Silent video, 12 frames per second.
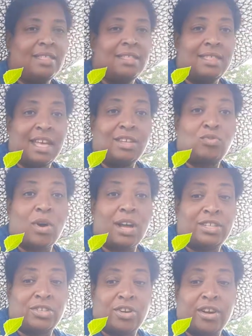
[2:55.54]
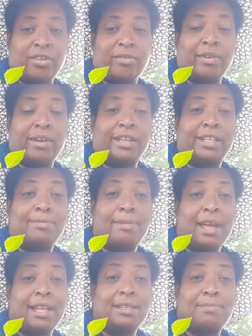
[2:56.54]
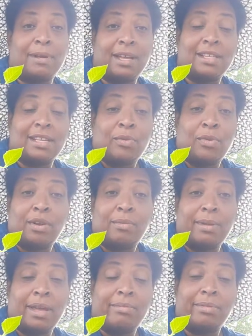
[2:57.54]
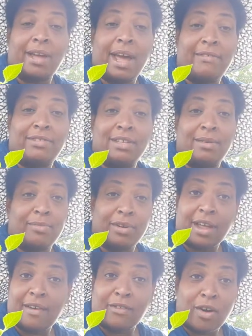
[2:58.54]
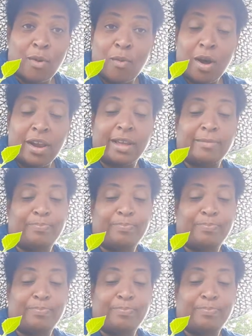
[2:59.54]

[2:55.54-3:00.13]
that's why I started growing these plants, because I want to be able to have some whenever I want it.